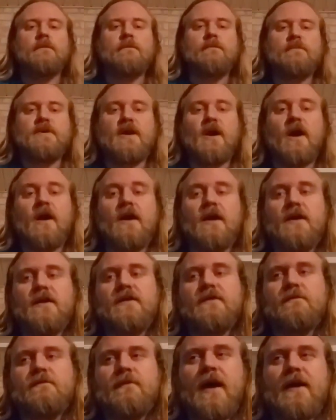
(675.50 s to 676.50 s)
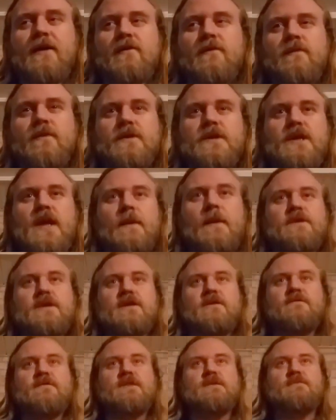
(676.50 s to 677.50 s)
beyond my own
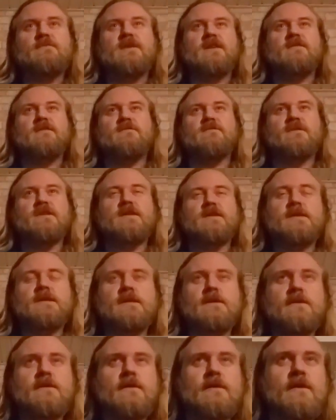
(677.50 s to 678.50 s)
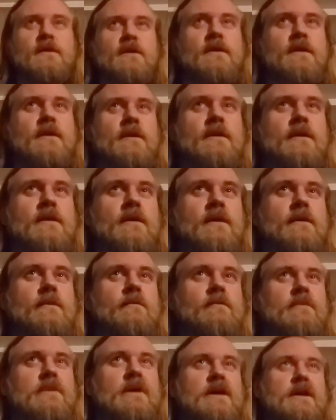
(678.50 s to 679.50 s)
perception of its meaningfulness.
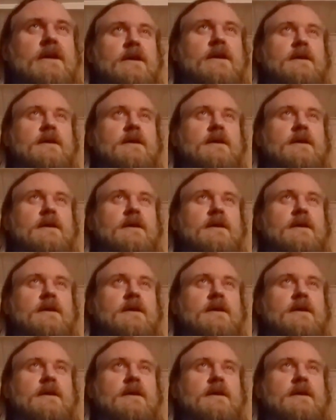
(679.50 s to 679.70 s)
But,